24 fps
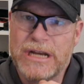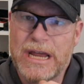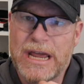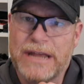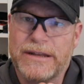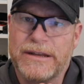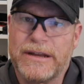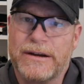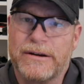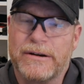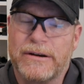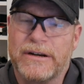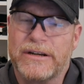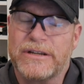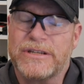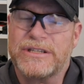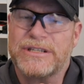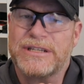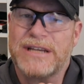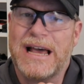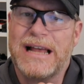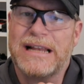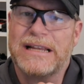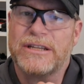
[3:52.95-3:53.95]
and they are going to
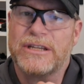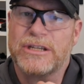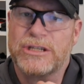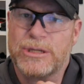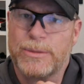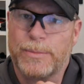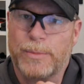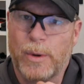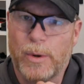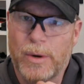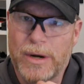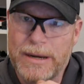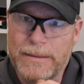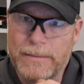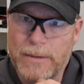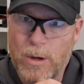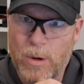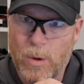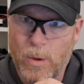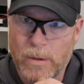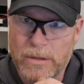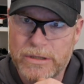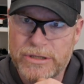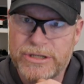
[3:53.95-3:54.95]
silence the Supreme
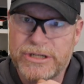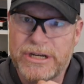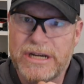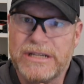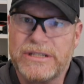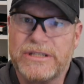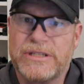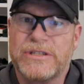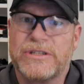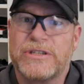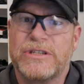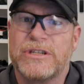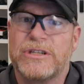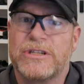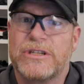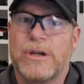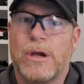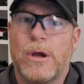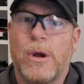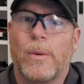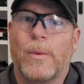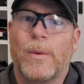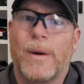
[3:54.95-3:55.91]
Court justices